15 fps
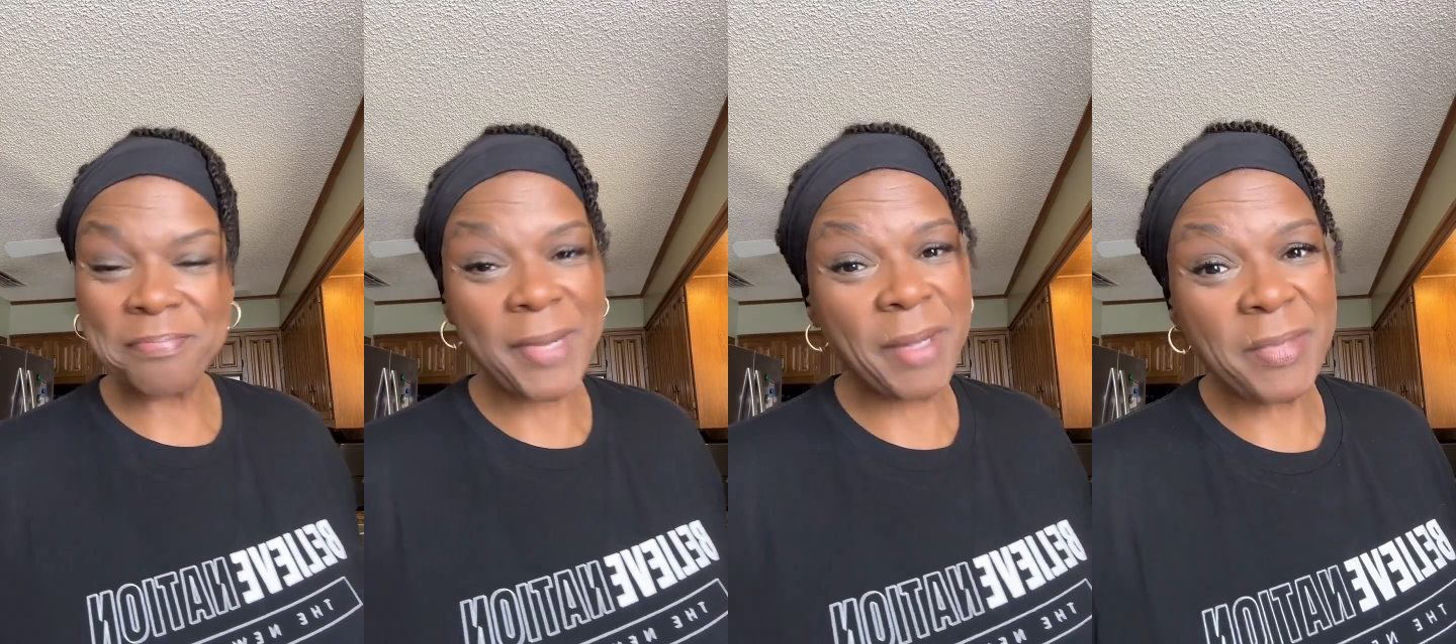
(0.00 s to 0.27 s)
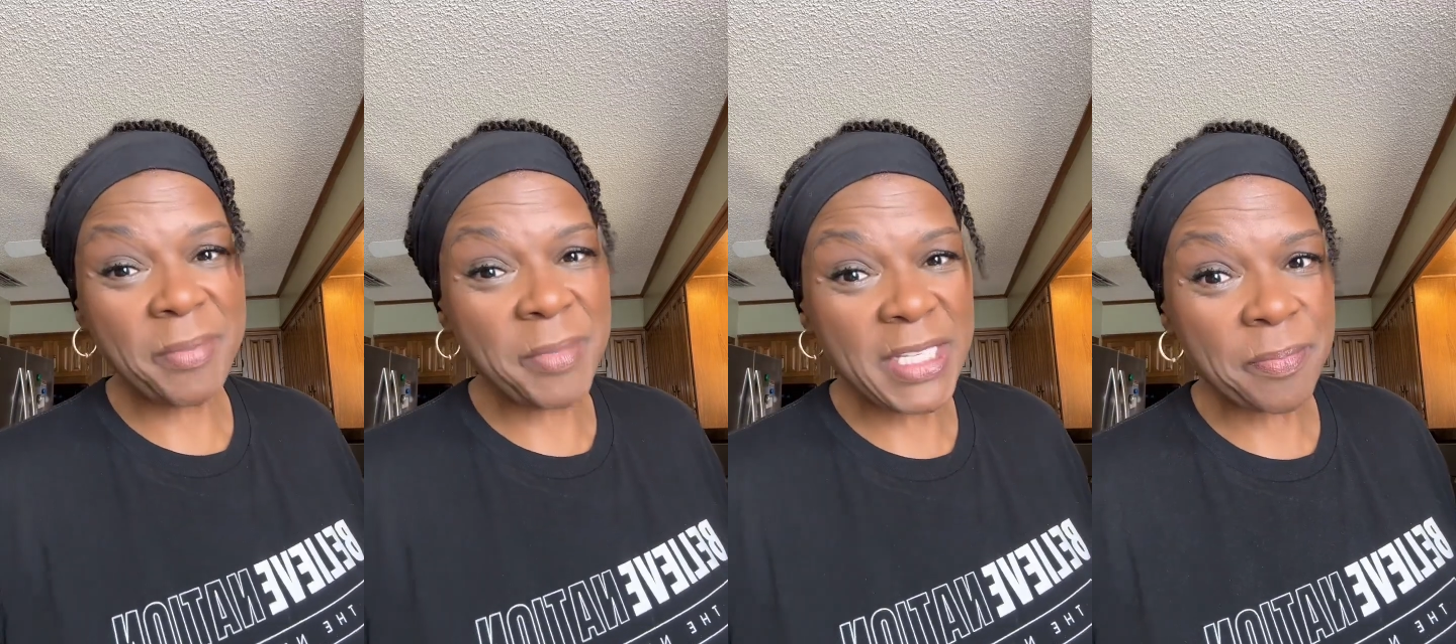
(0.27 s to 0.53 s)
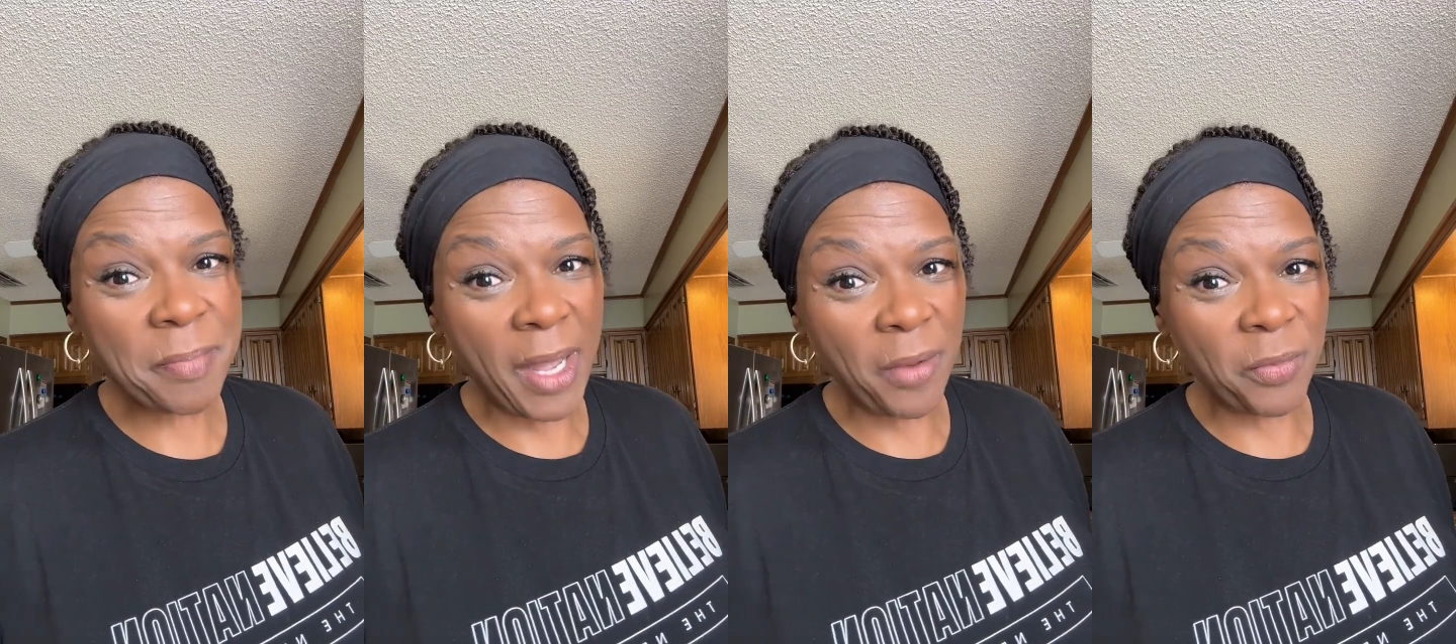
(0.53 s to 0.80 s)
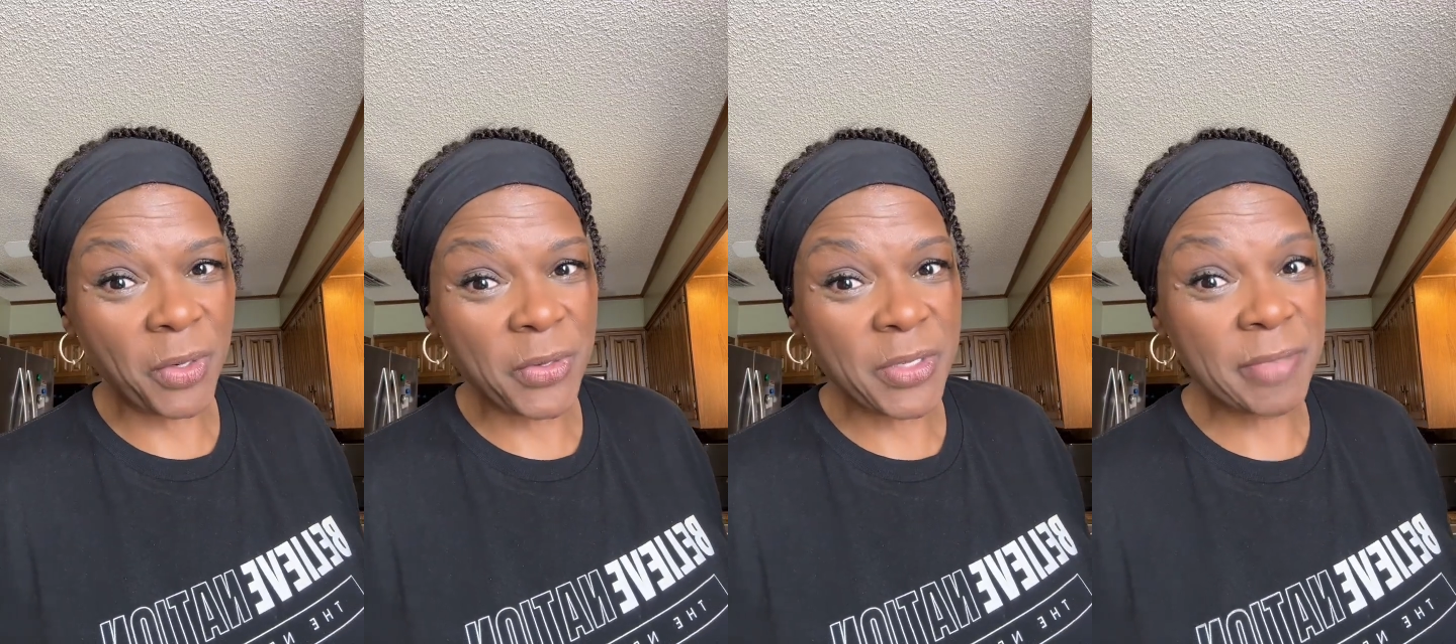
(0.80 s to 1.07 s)
my Mimi's
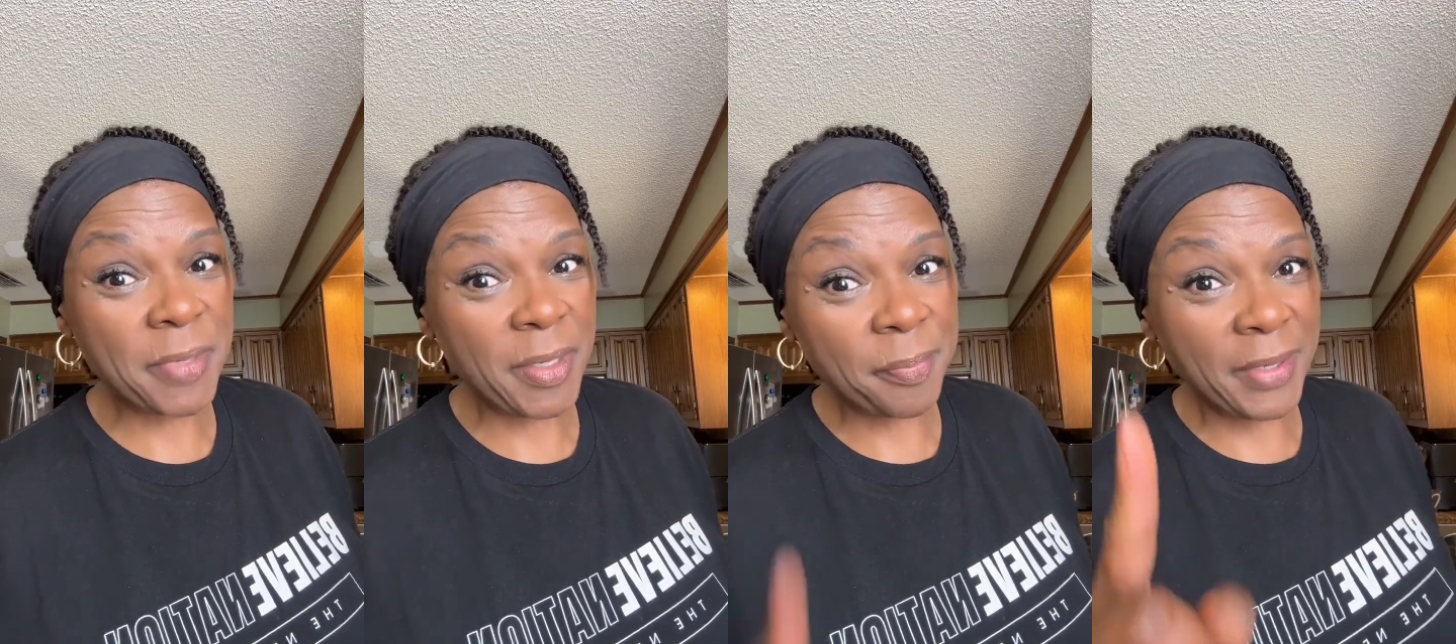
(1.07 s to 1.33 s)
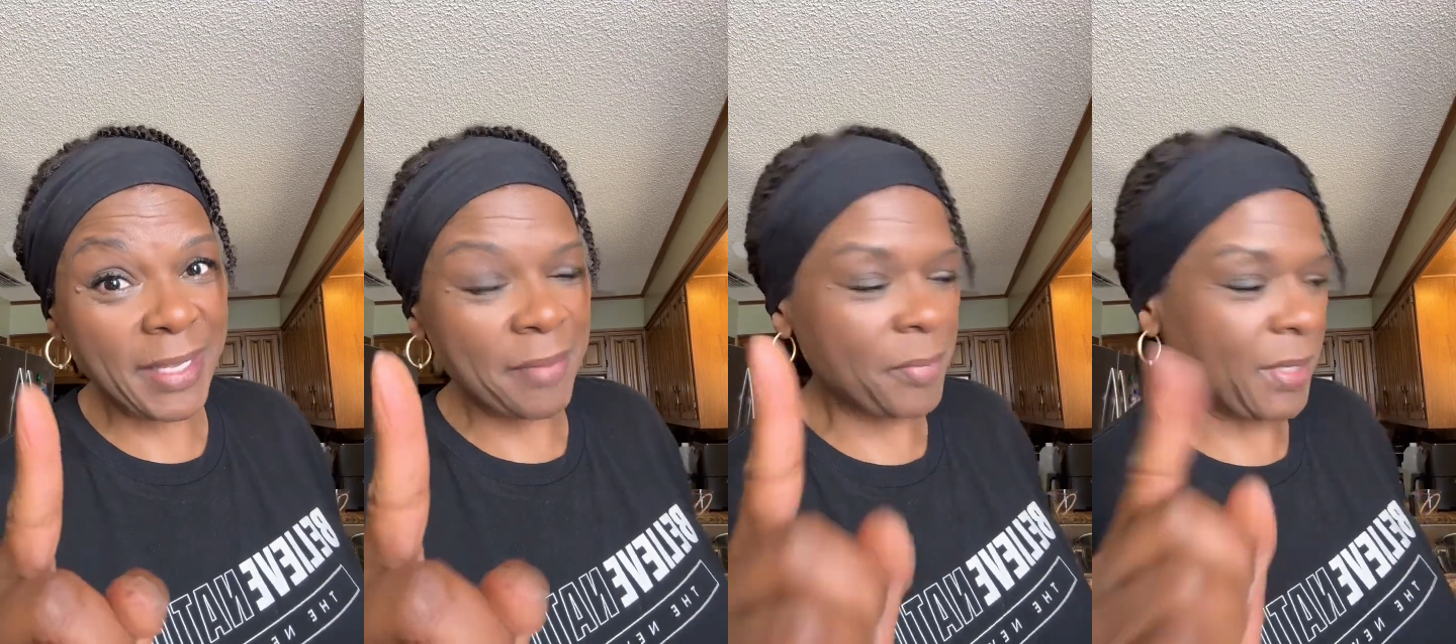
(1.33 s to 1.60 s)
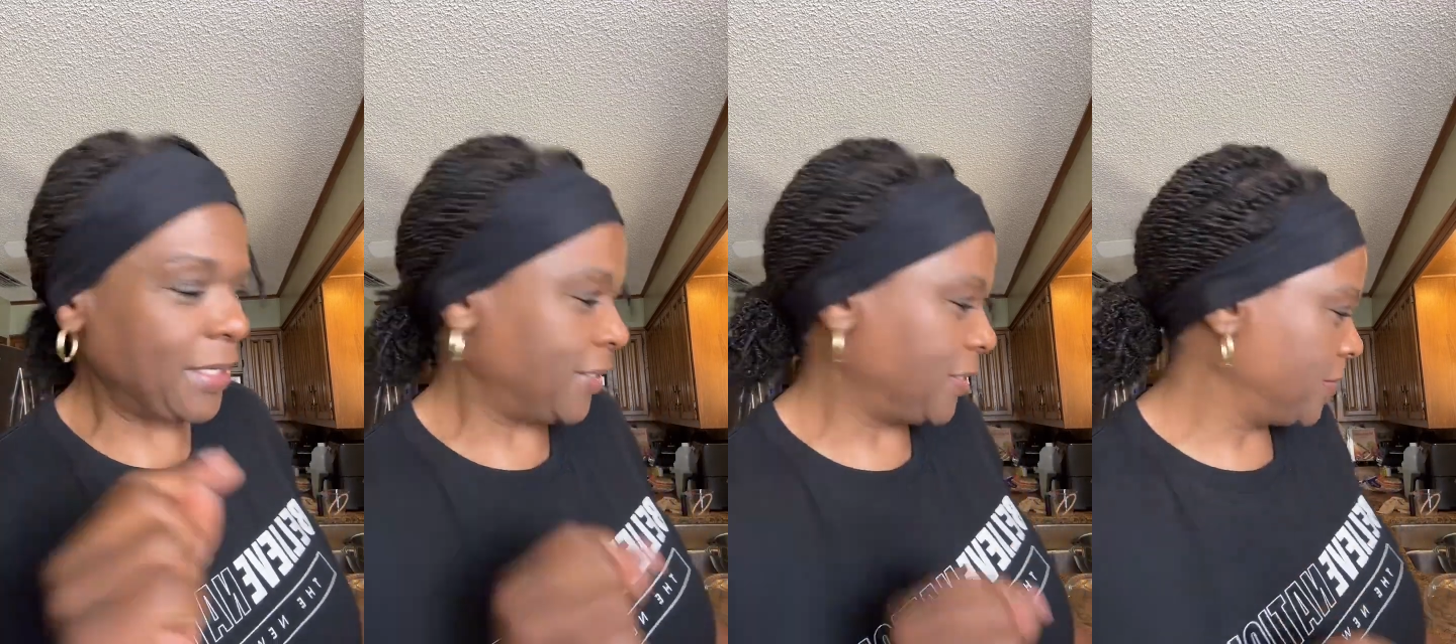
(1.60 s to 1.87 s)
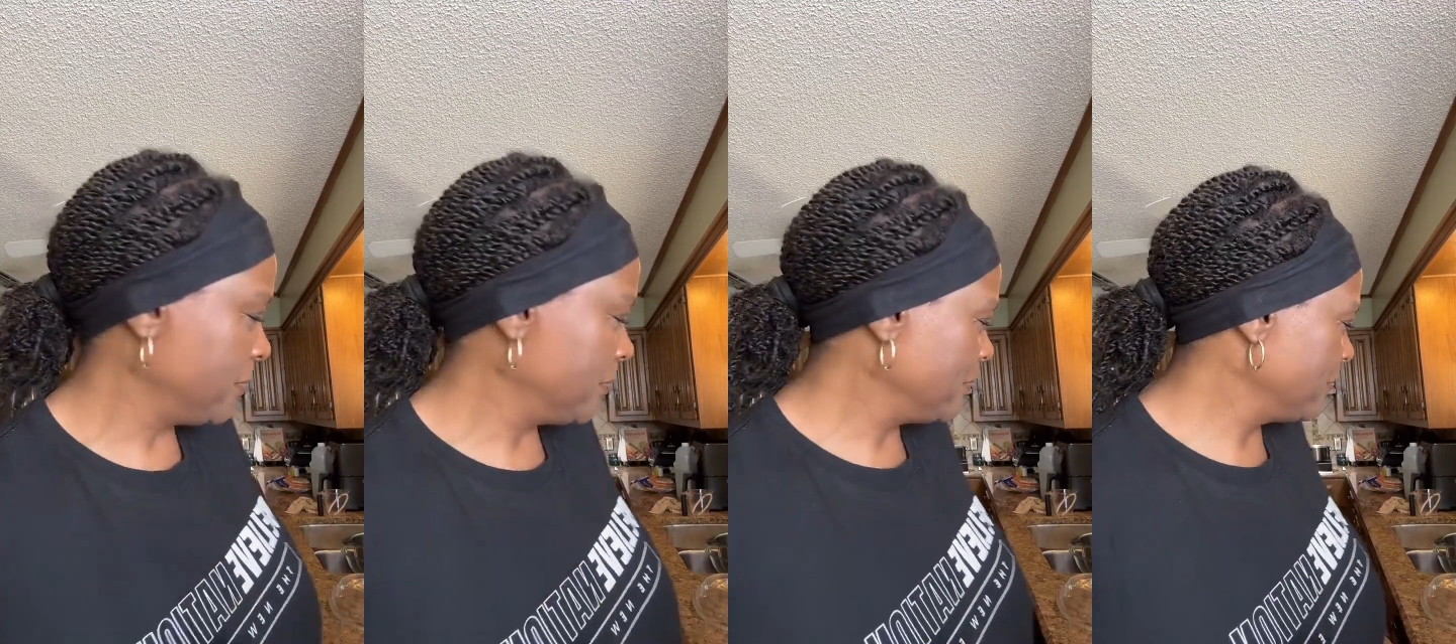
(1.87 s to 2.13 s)
pot roast, but
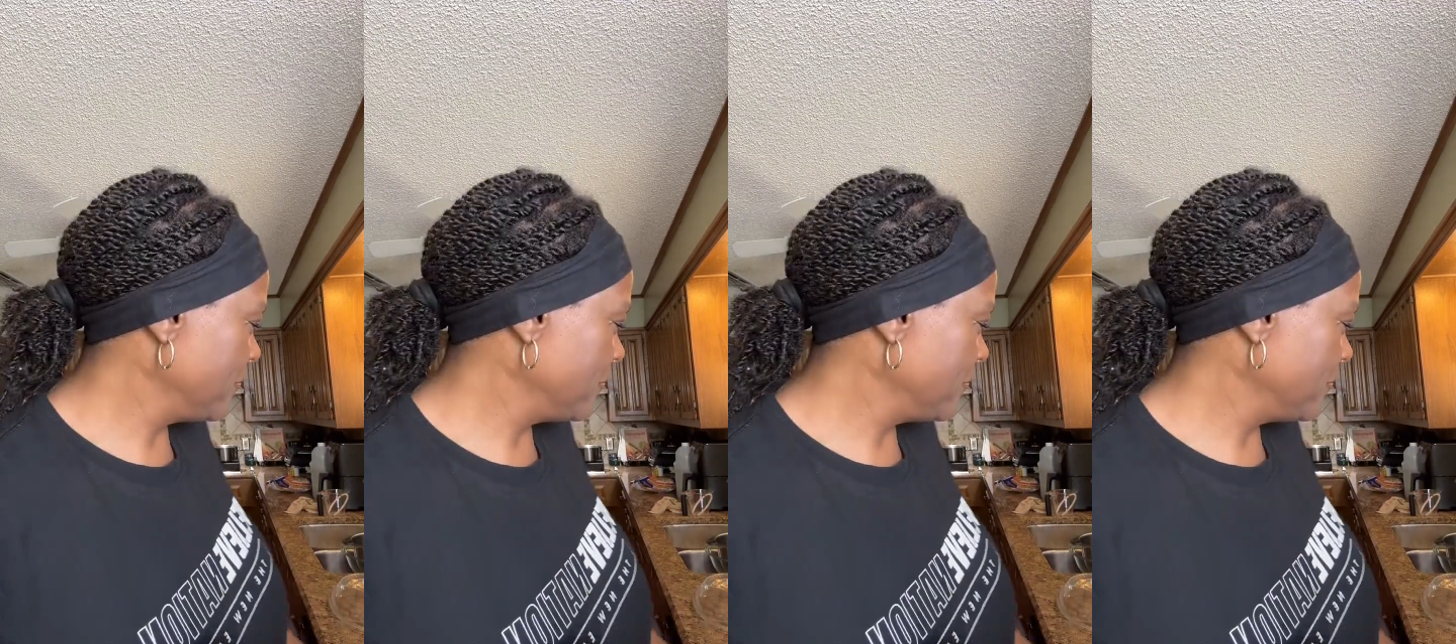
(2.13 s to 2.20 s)
plant-based.